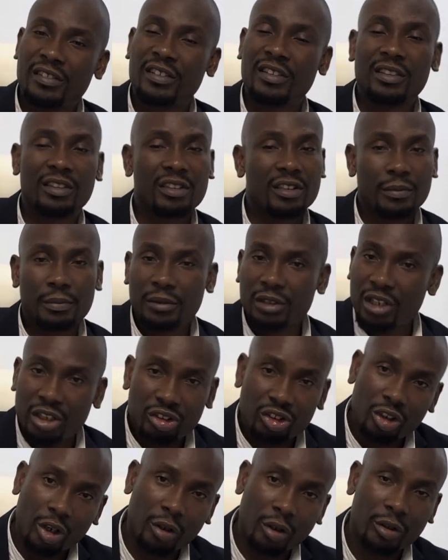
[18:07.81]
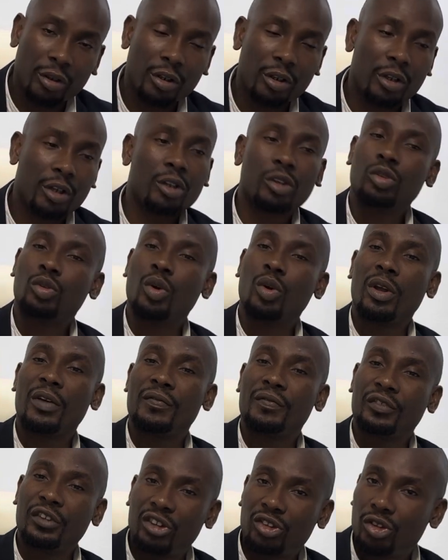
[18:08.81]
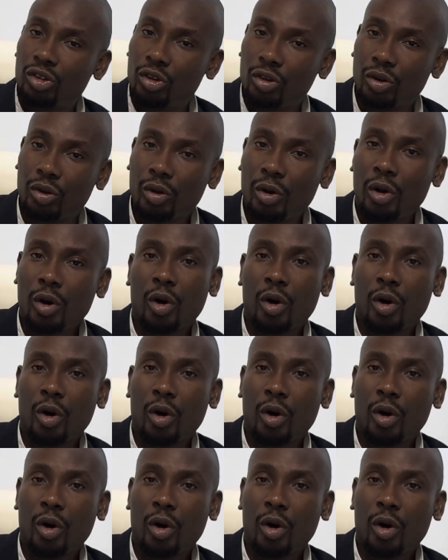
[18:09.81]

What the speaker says: intimidation to evict you,